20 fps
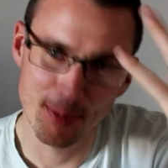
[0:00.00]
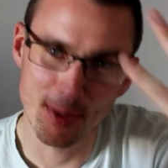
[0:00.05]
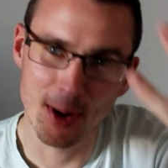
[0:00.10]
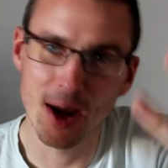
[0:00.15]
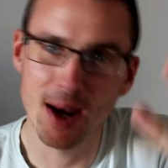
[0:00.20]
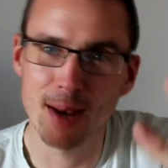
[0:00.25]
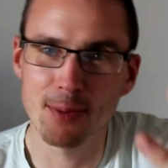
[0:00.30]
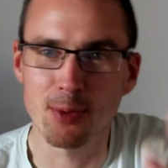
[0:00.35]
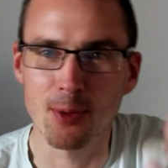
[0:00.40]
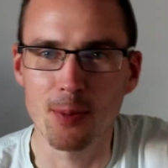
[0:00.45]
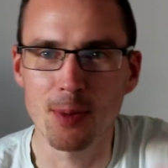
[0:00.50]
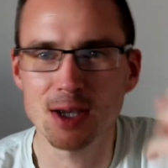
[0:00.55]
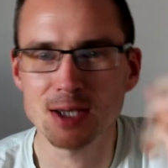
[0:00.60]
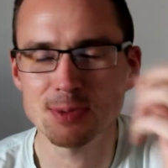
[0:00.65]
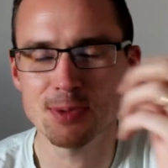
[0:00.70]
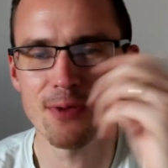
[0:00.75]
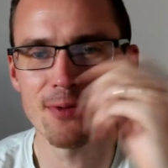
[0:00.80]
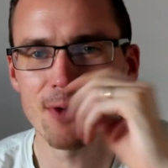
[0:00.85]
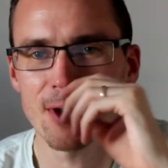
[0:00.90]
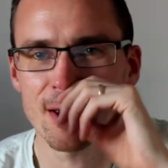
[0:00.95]
Pineapple. It
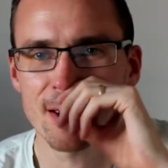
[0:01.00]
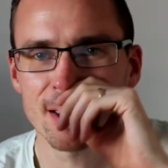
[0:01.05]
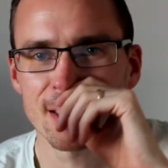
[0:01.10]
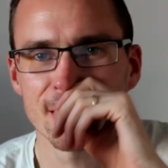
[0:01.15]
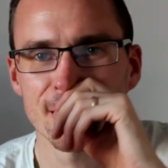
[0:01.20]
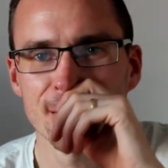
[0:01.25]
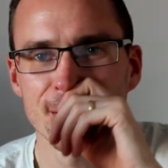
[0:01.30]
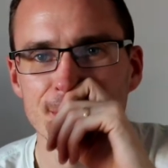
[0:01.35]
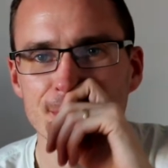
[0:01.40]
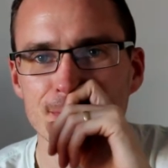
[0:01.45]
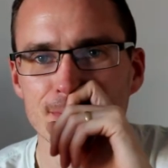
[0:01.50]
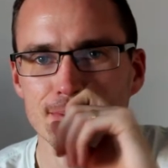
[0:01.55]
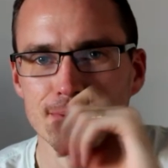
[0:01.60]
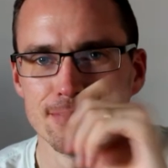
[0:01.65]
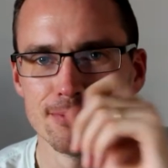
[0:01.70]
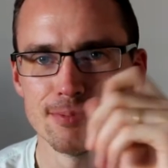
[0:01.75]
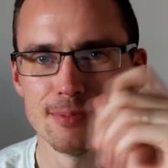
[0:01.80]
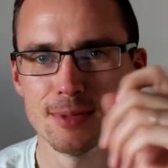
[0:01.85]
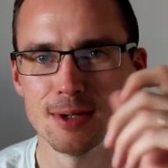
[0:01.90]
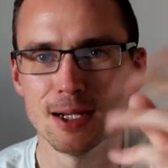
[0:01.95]
reminds me of like
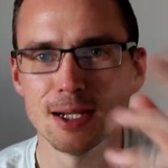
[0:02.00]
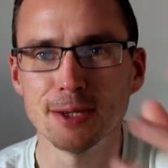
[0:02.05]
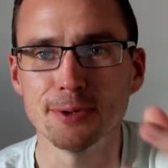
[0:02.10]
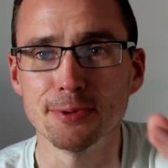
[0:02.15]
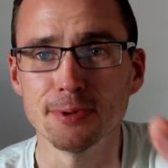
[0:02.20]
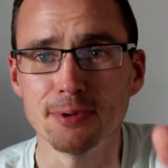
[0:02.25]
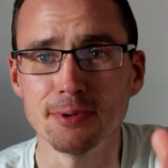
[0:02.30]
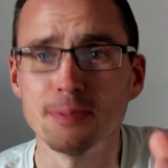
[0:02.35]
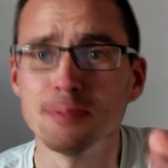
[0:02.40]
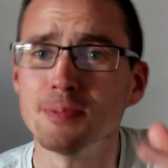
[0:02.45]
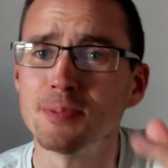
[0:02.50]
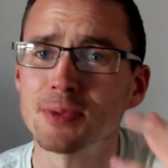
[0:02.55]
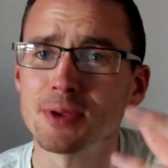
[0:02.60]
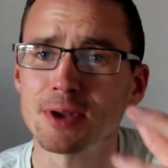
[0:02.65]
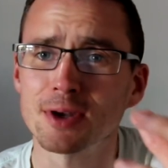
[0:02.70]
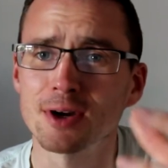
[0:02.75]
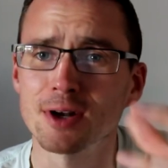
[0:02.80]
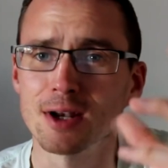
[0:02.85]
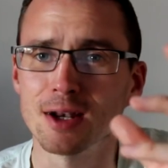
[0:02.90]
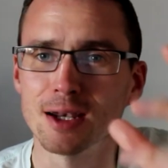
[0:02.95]
lilt,
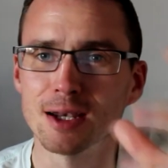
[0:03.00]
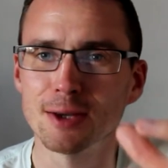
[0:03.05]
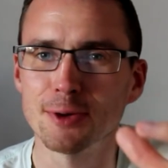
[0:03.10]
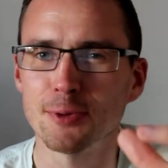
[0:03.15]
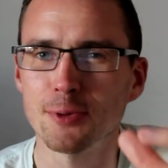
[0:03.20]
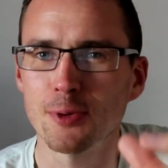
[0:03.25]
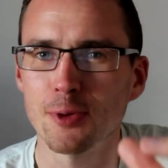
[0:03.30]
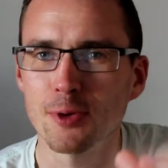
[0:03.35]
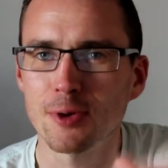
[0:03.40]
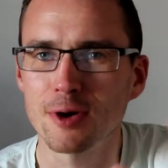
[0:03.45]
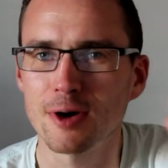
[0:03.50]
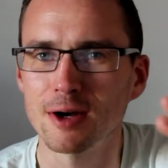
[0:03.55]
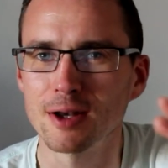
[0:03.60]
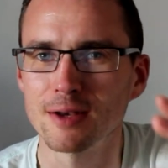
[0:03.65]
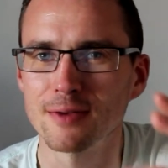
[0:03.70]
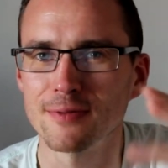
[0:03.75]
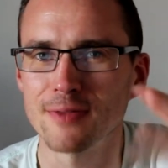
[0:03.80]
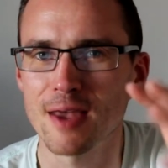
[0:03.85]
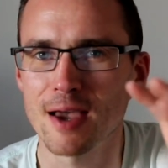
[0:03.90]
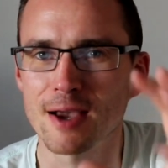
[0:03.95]
kind of lilt, or
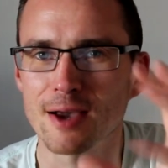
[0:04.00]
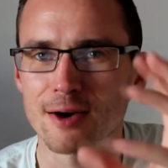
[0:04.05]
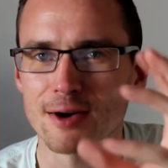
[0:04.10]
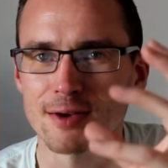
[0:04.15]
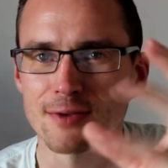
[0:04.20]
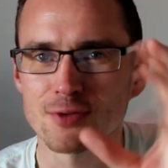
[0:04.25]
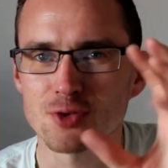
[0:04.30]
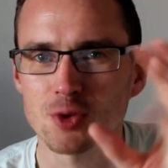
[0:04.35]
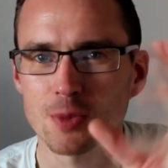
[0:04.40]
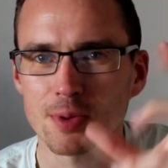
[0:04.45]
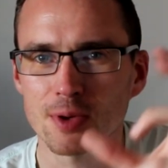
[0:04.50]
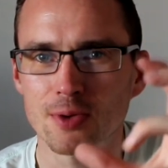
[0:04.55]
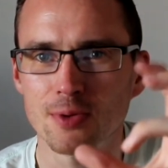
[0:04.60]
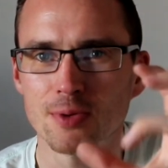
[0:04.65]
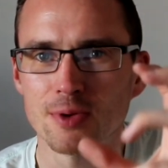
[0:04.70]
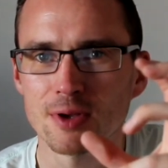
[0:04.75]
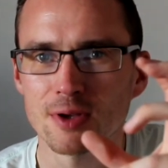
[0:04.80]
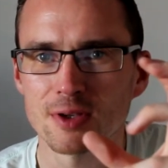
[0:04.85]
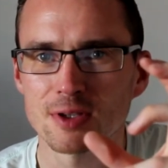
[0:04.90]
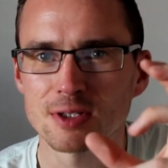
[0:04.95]
kind of that kind of
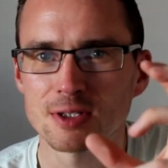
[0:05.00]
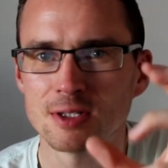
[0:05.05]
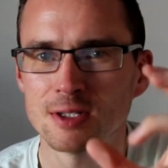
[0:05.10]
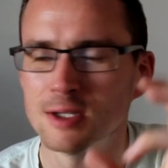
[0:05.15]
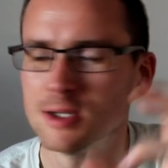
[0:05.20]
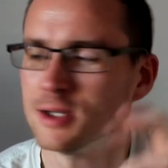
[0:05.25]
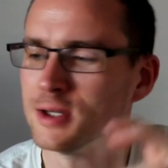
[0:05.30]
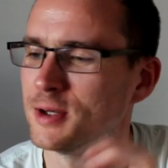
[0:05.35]
tropicalness,